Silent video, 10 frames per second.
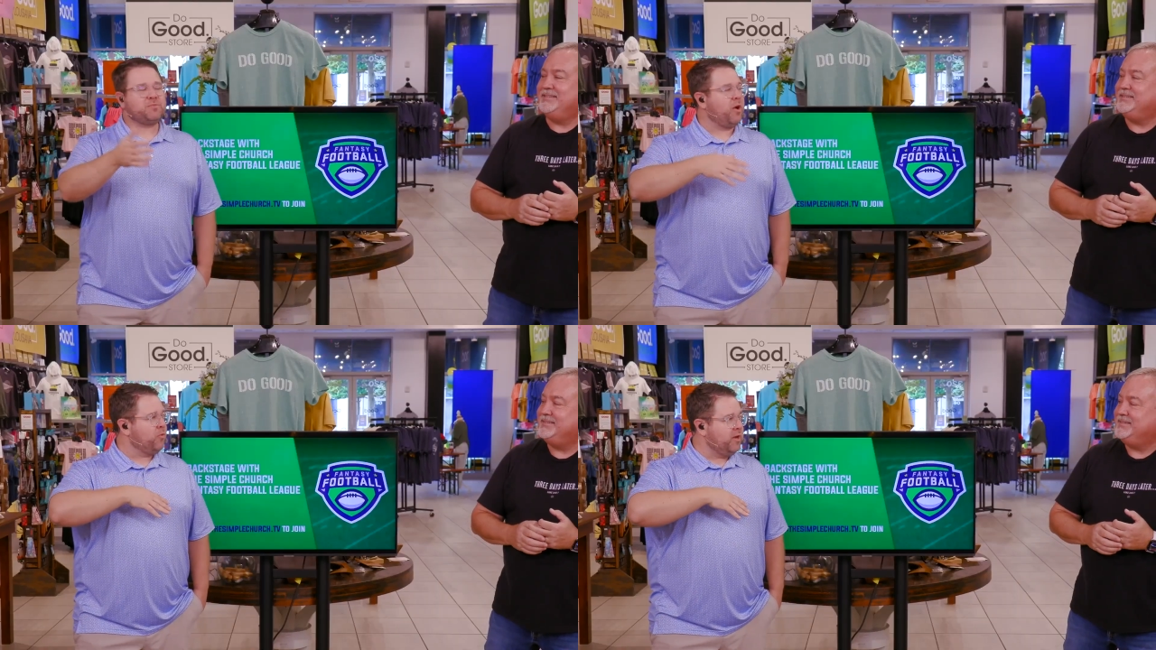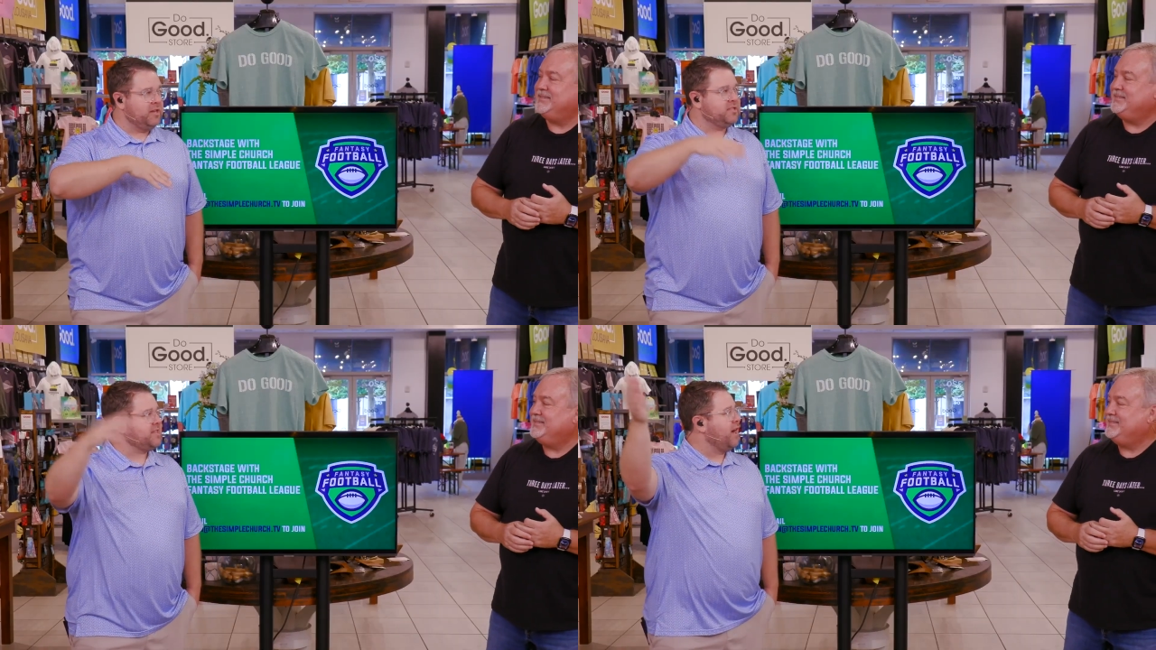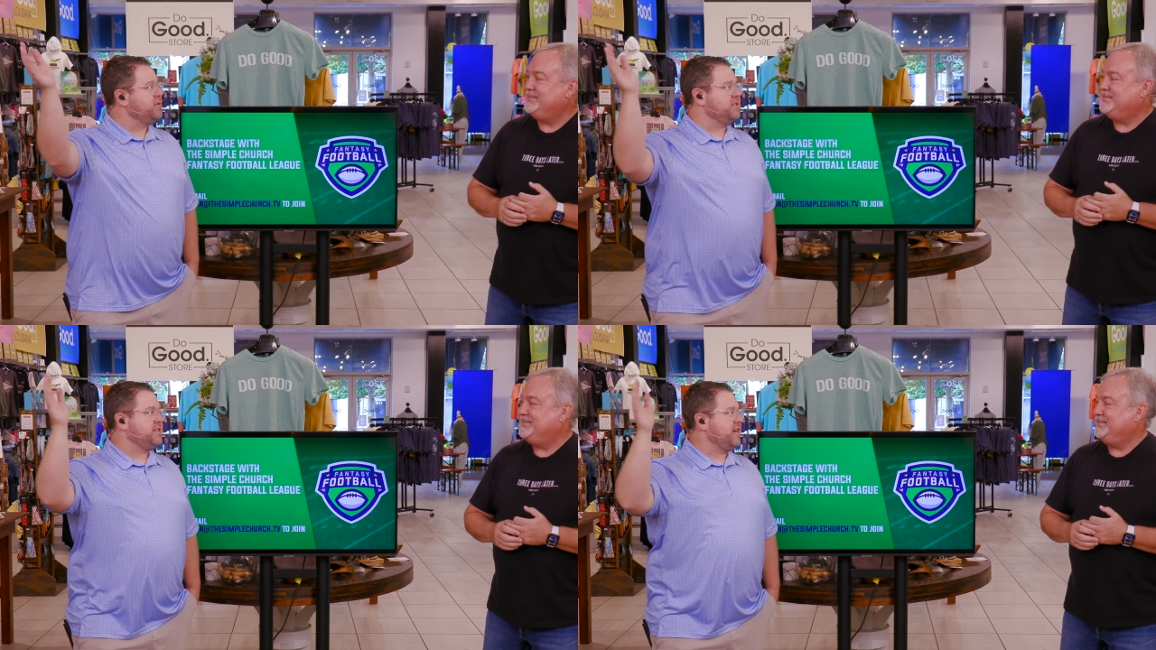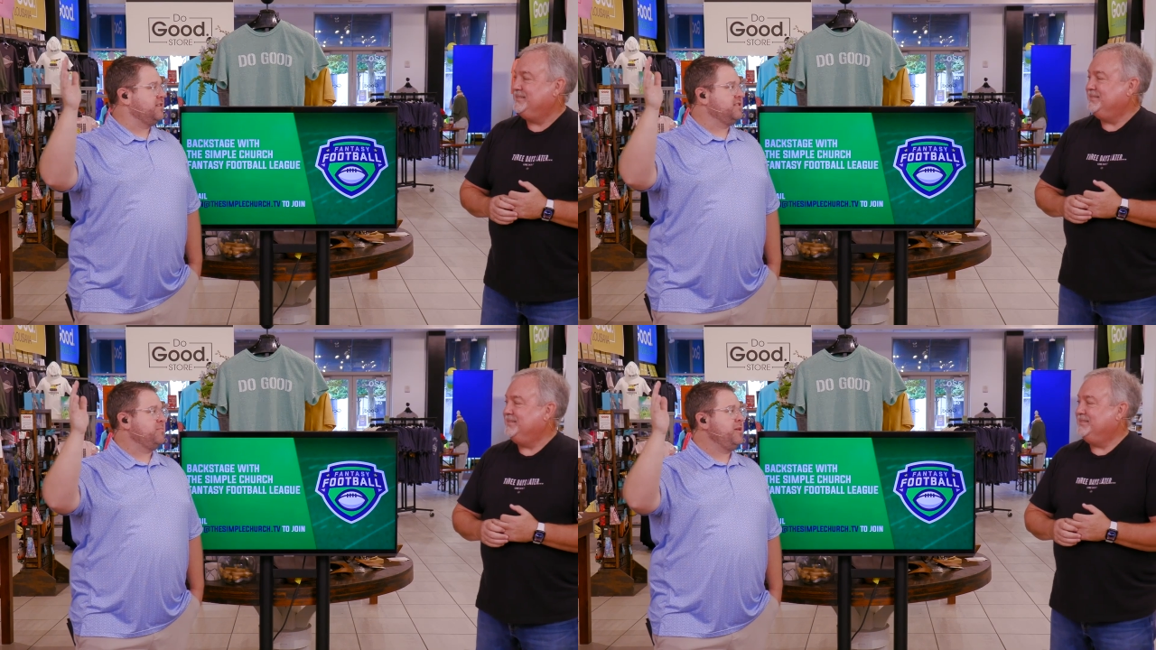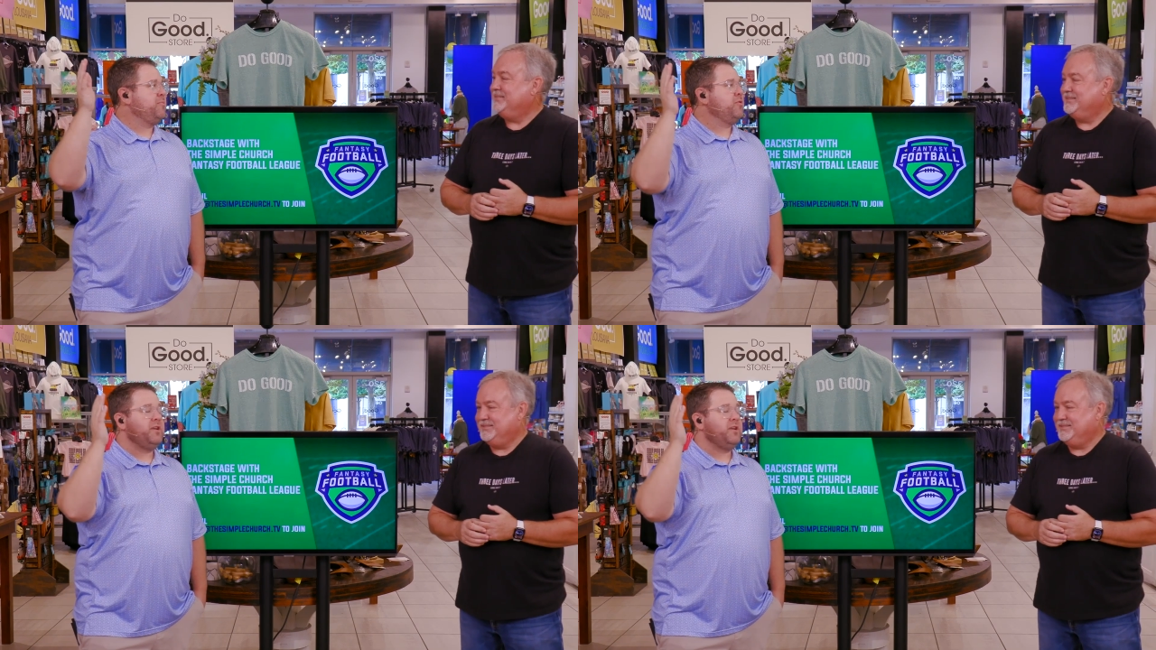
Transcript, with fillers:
Speaker 1: arenas, thousands and thousands of people.